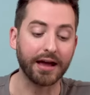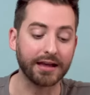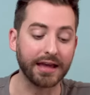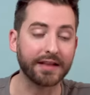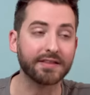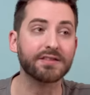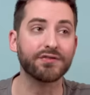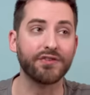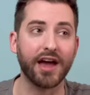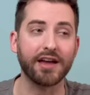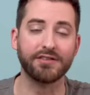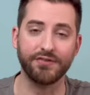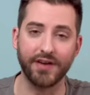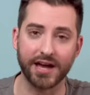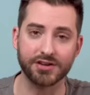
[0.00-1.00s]
against
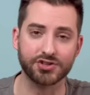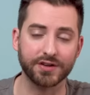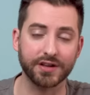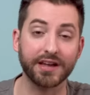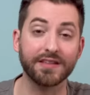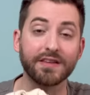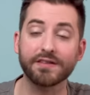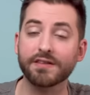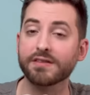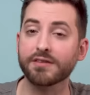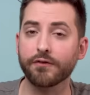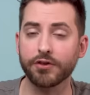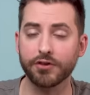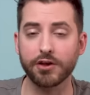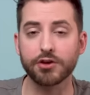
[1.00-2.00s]
fast fashion. Like, this is
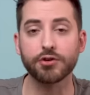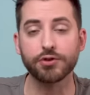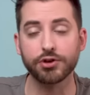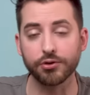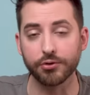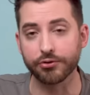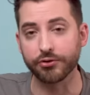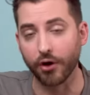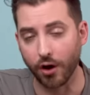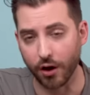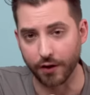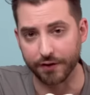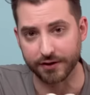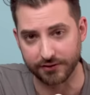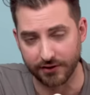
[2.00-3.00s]
something that you use
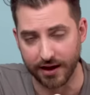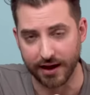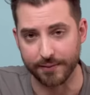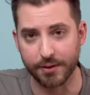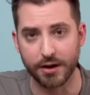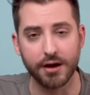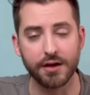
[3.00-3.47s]
all the time.